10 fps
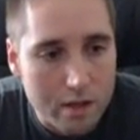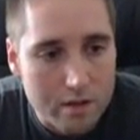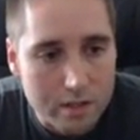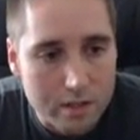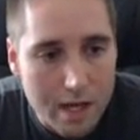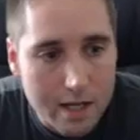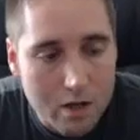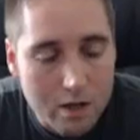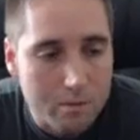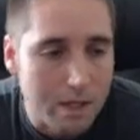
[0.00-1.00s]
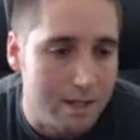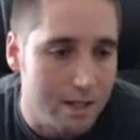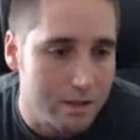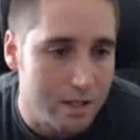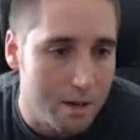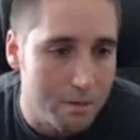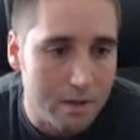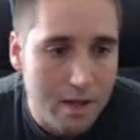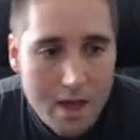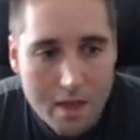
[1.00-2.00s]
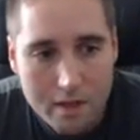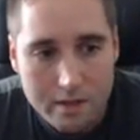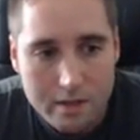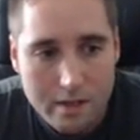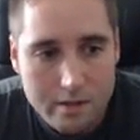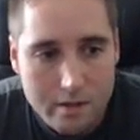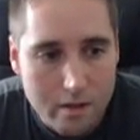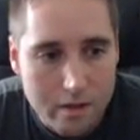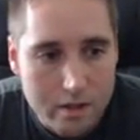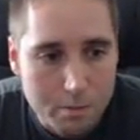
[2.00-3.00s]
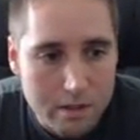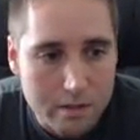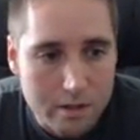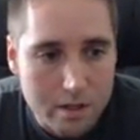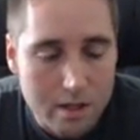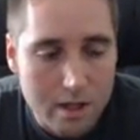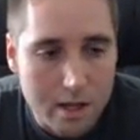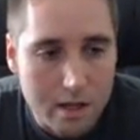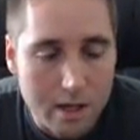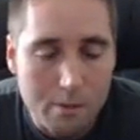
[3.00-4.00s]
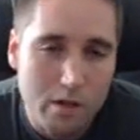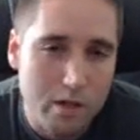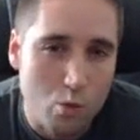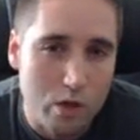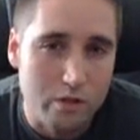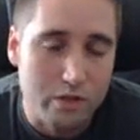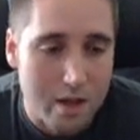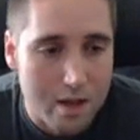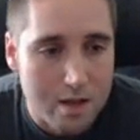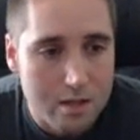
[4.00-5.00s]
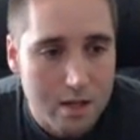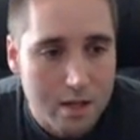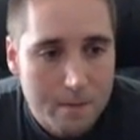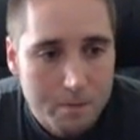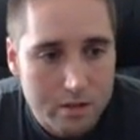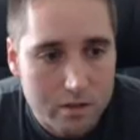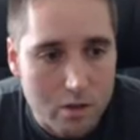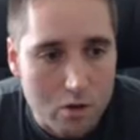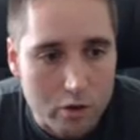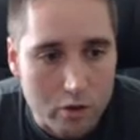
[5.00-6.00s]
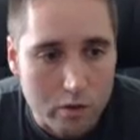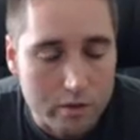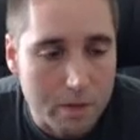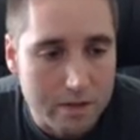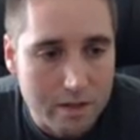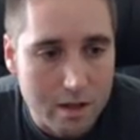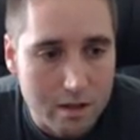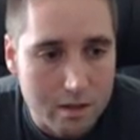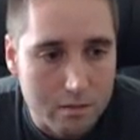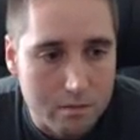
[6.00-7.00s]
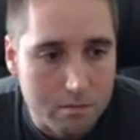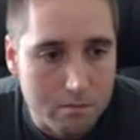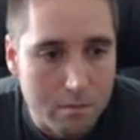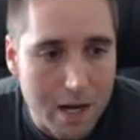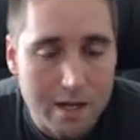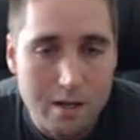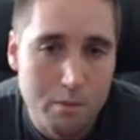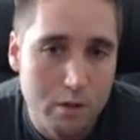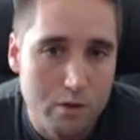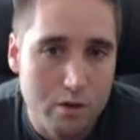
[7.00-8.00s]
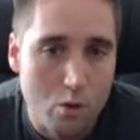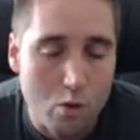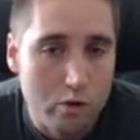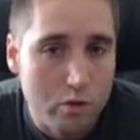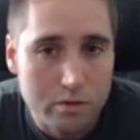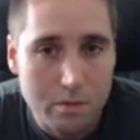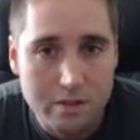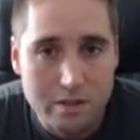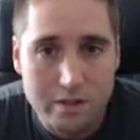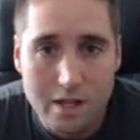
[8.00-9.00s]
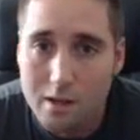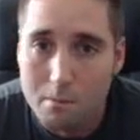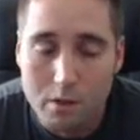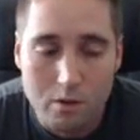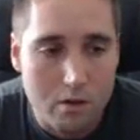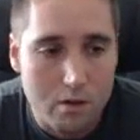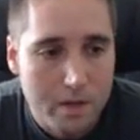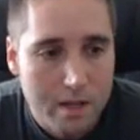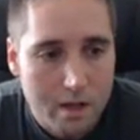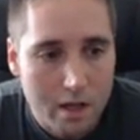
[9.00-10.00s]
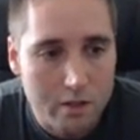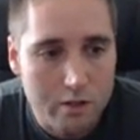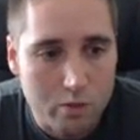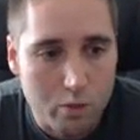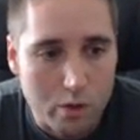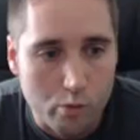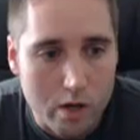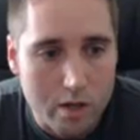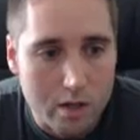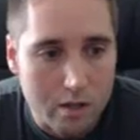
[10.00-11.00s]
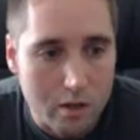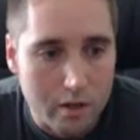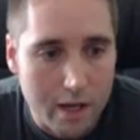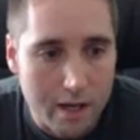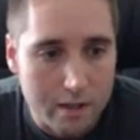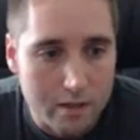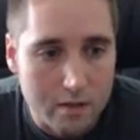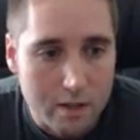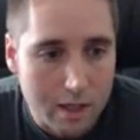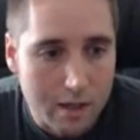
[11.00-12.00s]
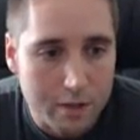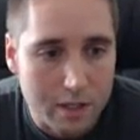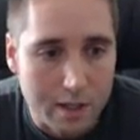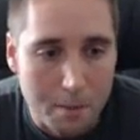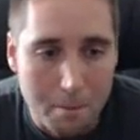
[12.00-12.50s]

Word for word: Now there's an icon on my desktop that says this PC and I'm running Windows 8 so yours may say my computer or yours may just say computer and you just want to right click on that and left click